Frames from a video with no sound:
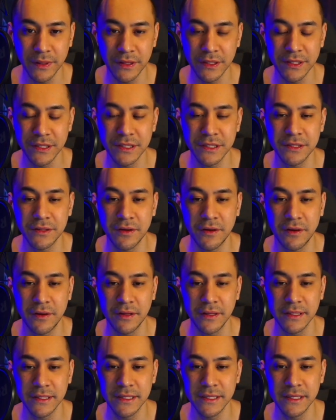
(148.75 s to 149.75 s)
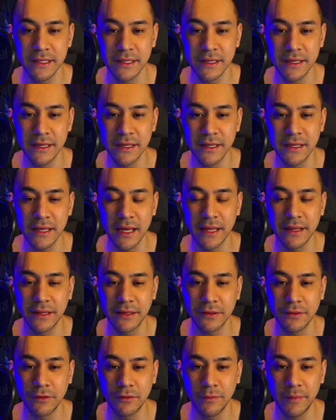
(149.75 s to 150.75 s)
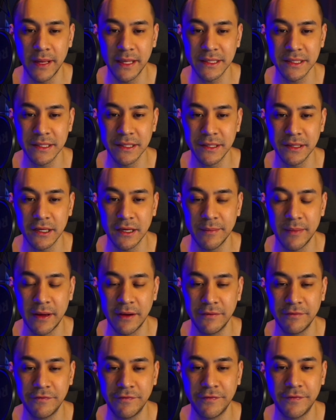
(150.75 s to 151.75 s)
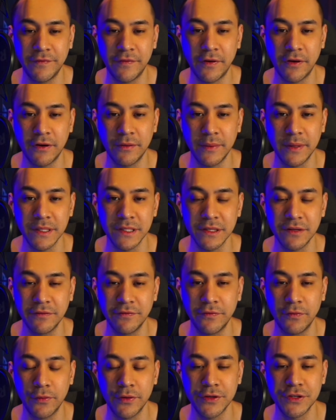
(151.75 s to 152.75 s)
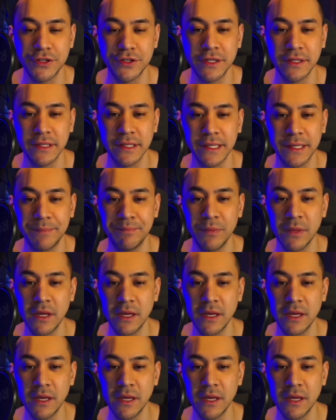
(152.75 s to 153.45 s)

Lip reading: Scald, and then Golbat's gonna come out and farm us, unfortunately.